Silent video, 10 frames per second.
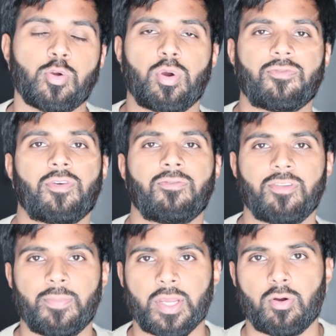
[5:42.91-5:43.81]
to and from
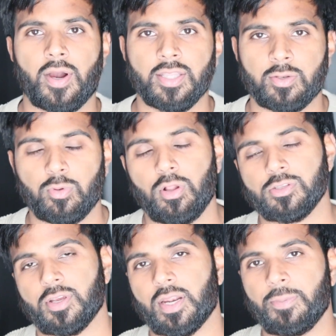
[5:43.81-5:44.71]
Flamingo Island, we'll
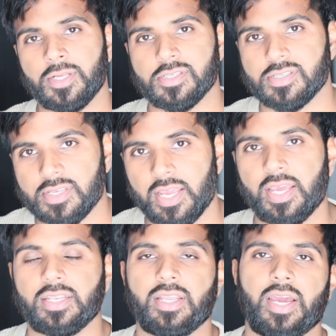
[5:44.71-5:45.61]
also get a place to stay
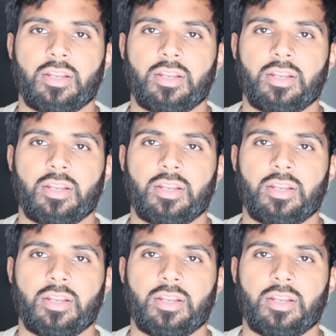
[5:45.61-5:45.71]
at night.